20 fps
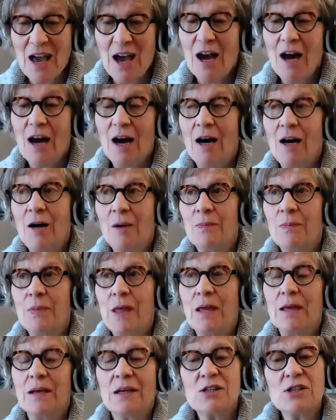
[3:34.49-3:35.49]
And
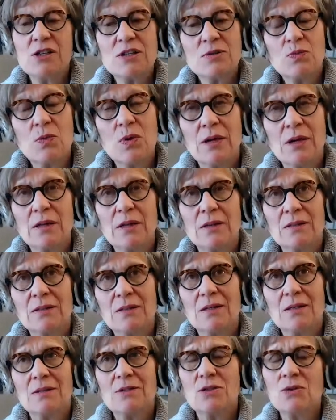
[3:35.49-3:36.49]
I just want to
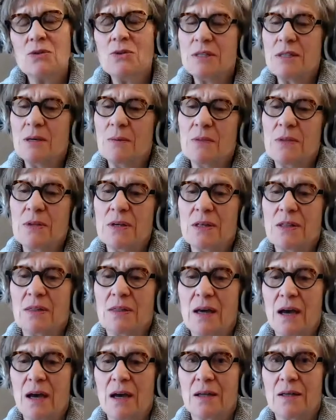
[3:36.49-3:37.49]
do something
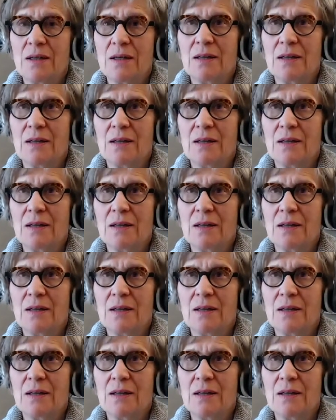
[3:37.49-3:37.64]
that